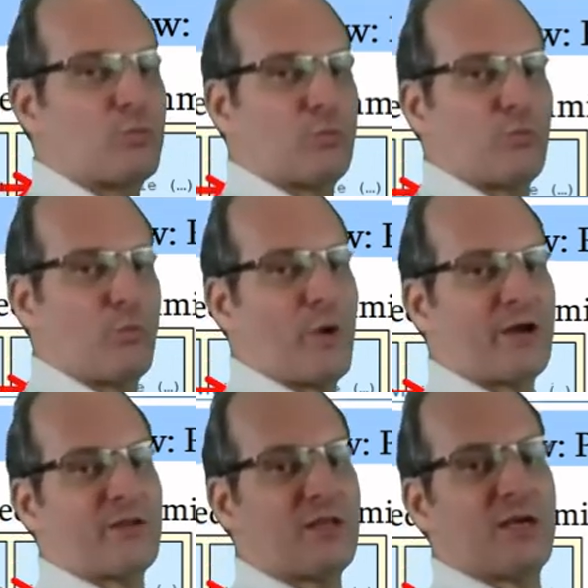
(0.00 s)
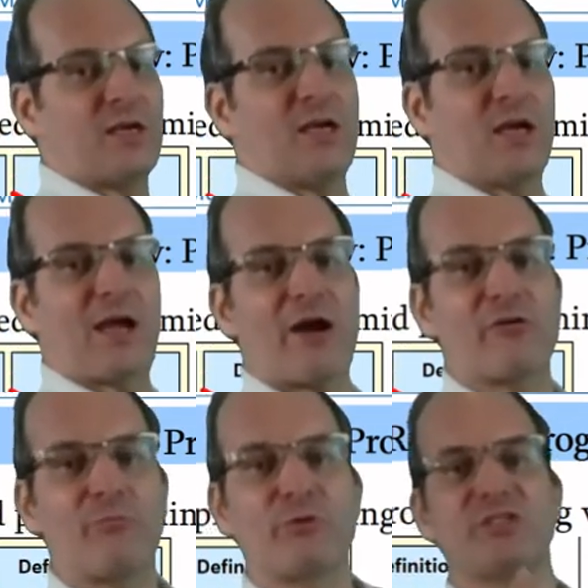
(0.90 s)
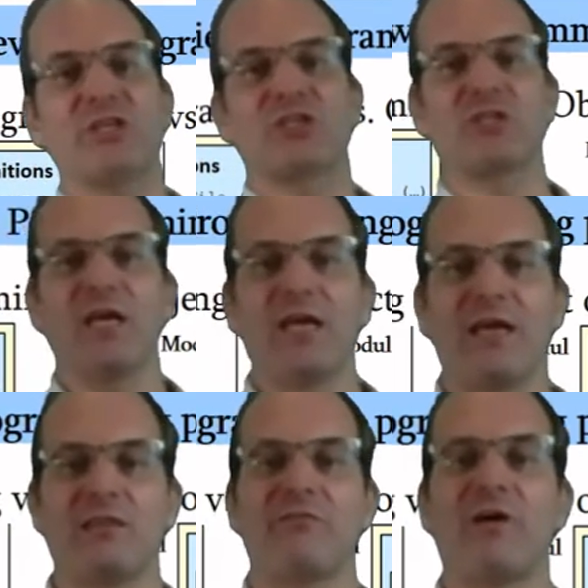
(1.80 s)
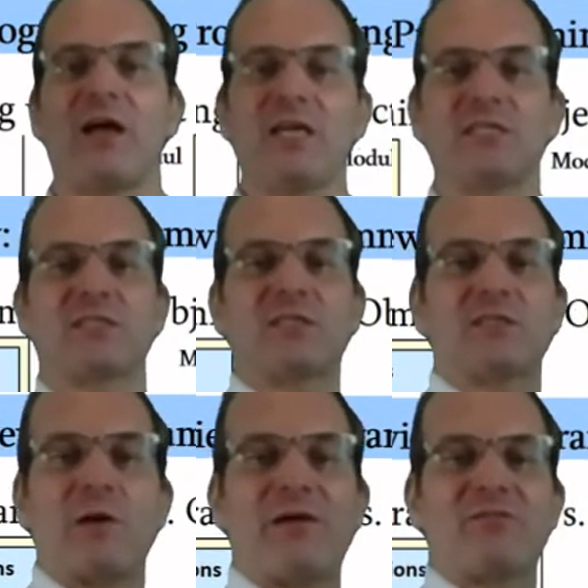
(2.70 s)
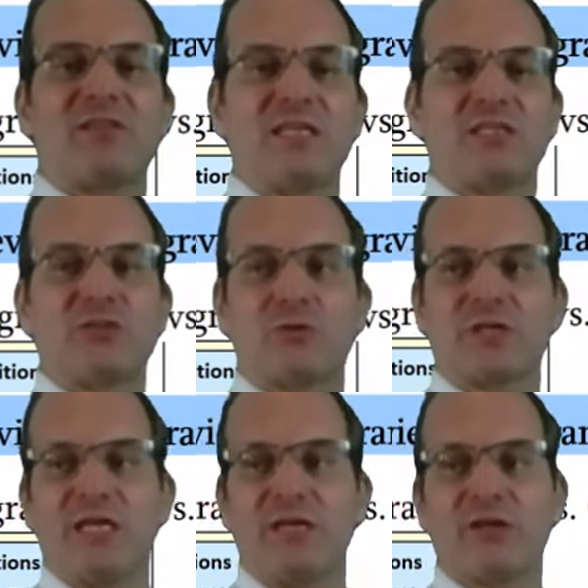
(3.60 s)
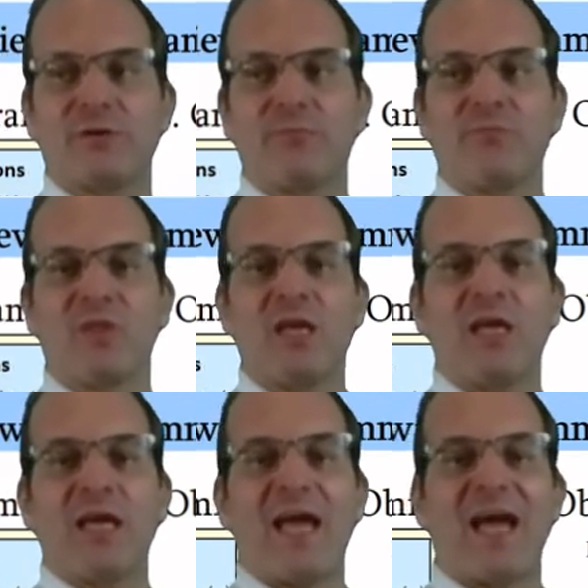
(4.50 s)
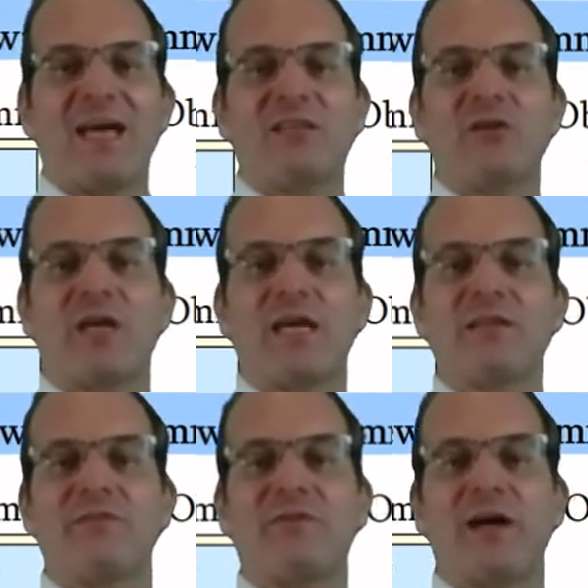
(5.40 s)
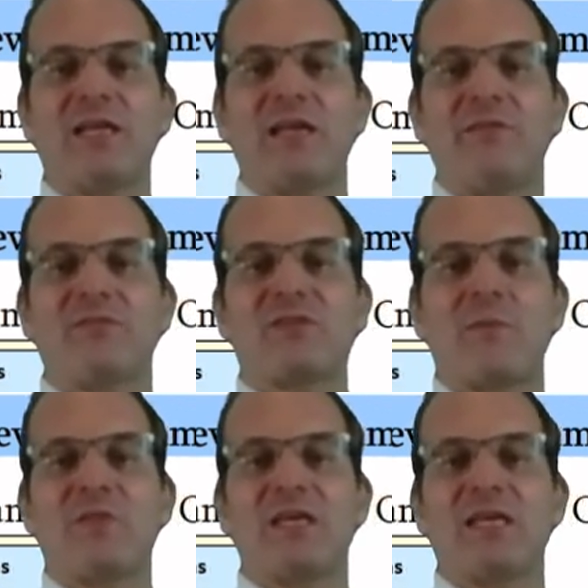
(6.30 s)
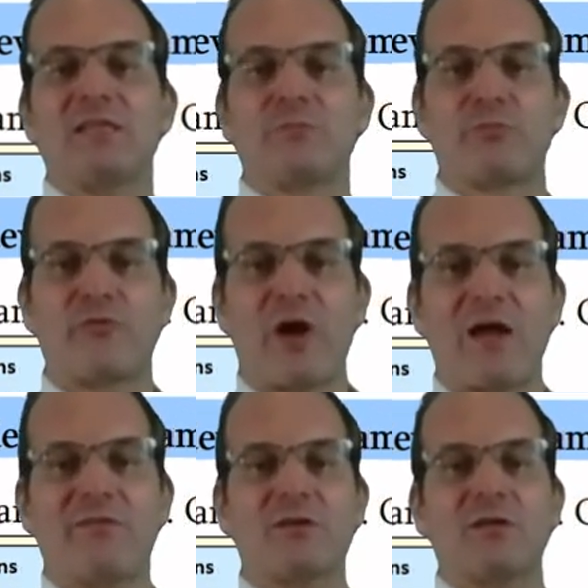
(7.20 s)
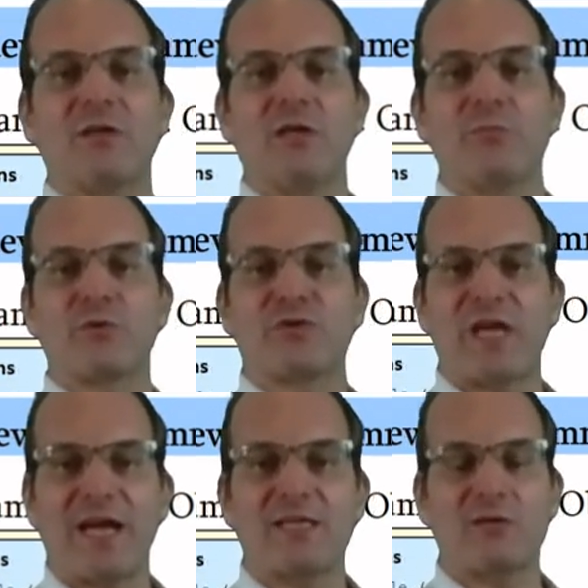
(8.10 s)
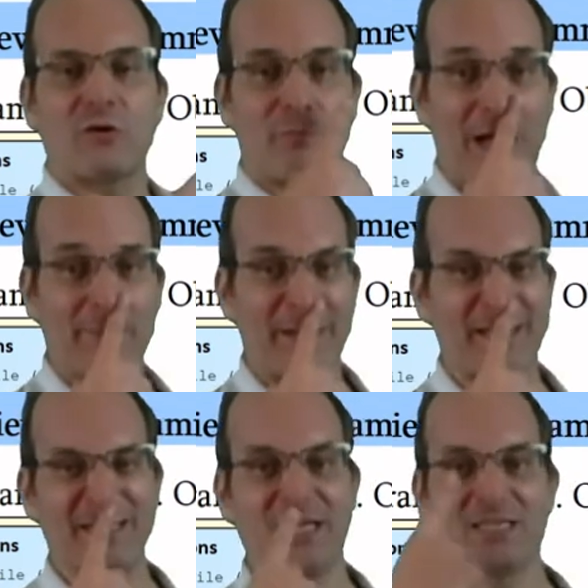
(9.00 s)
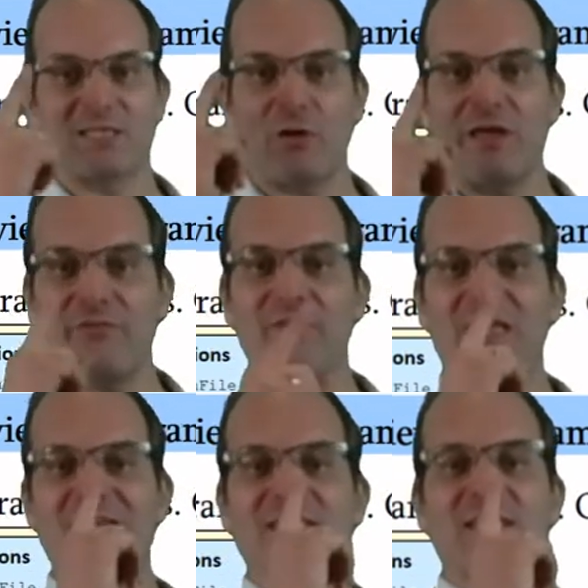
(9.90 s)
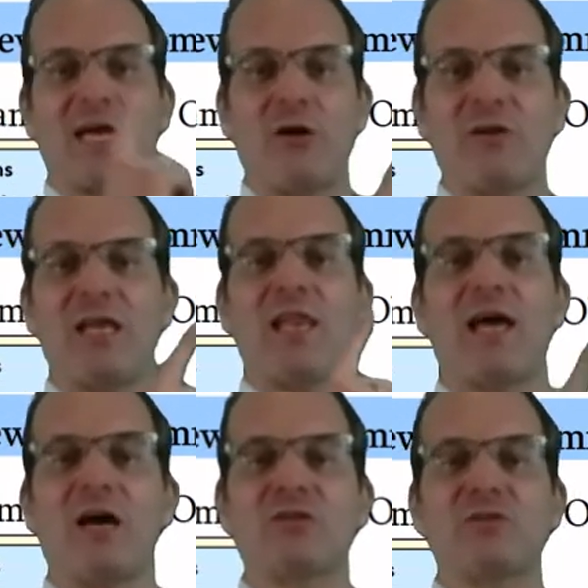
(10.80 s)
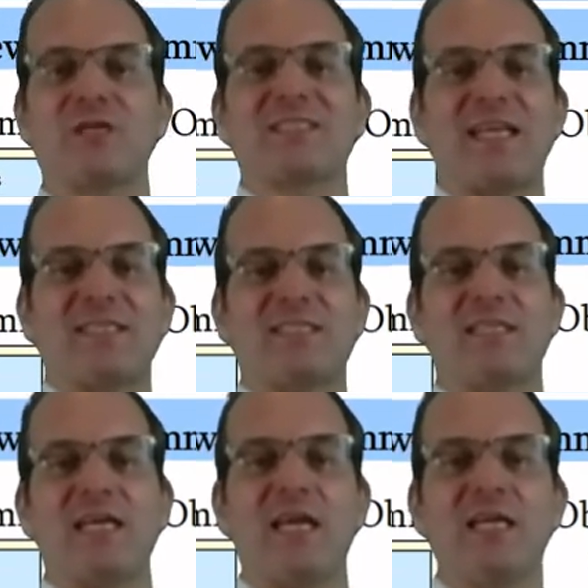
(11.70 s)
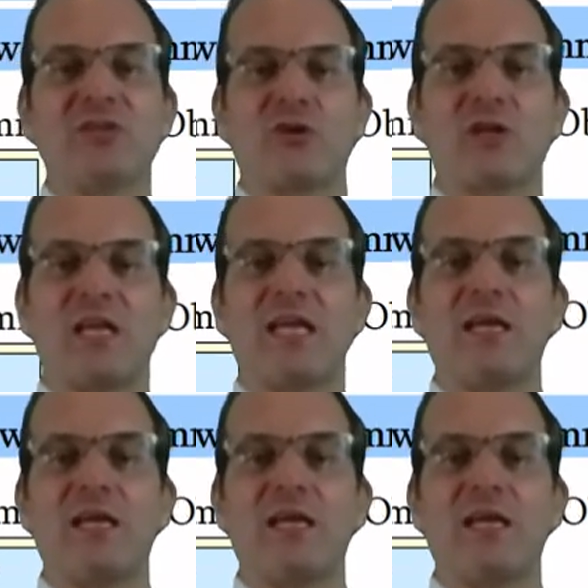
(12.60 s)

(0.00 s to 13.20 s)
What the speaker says: where the current position in the file is. So everything is stored here. And you can define if something is private, protected, or public. So if it is only allowed to access it internally,